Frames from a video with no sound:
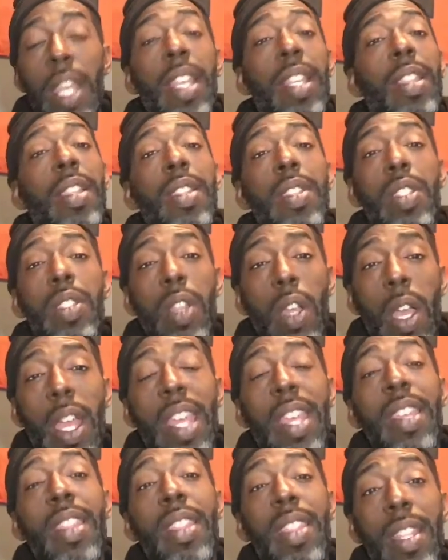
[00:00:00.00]

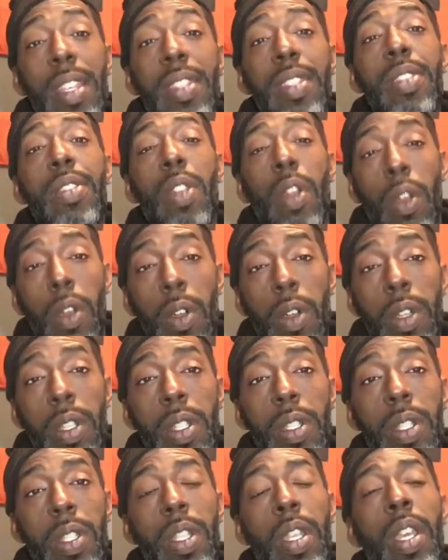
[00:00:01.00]
A-list
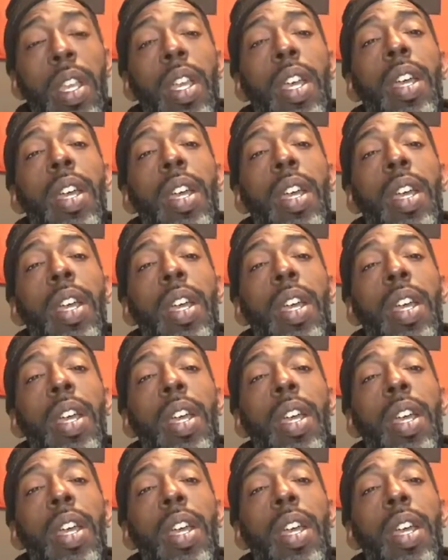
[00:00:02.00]
artists,